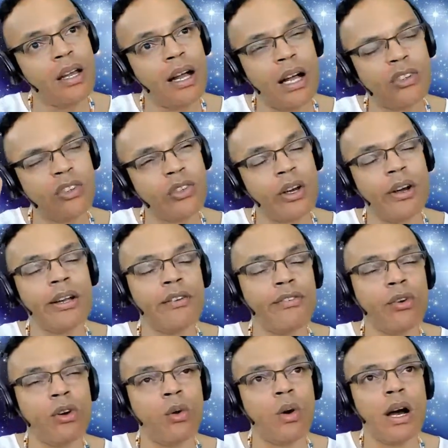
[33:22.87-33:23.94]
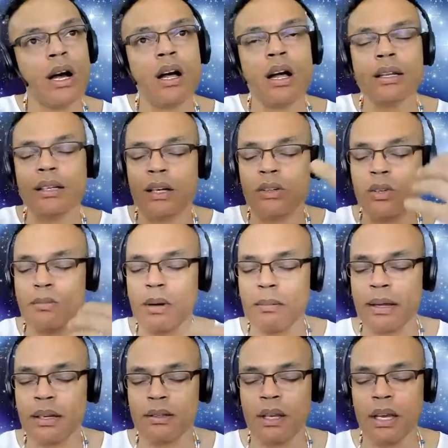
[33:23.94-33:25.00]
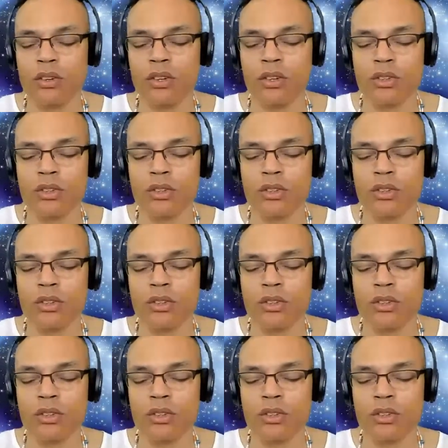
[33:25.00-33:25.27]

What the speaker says: I'll stare at it for a while, and I'll do my meditation.